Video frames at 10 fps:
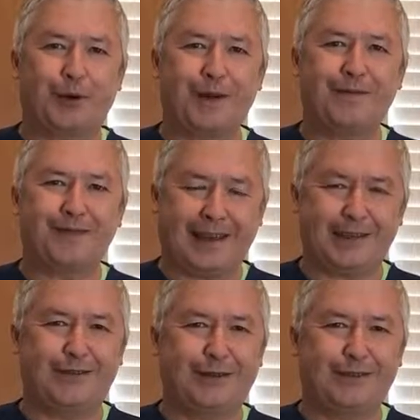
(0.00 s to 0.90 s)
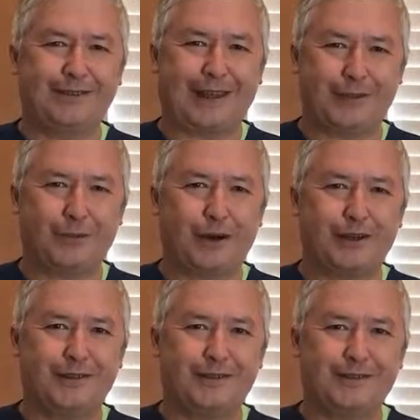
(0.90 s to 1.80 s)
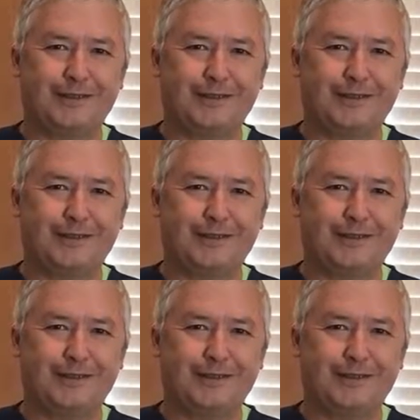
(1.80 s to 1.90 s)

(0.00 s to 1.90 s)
All right, thanks for watching.